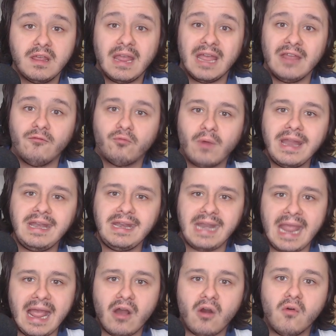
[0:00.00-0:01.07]
And right
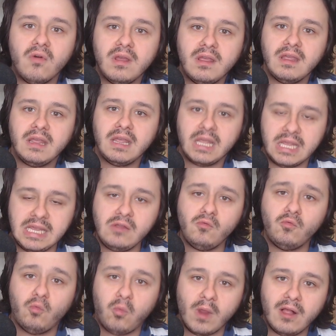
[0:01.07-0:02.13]
now, he
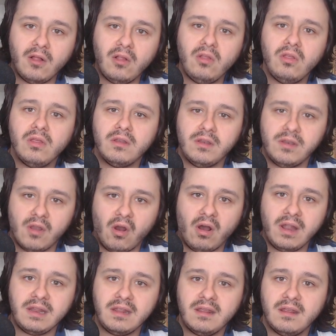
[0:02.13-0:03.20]
will
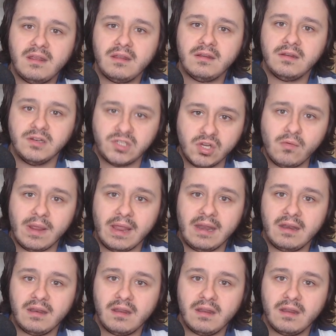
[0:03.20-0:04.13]
not do it.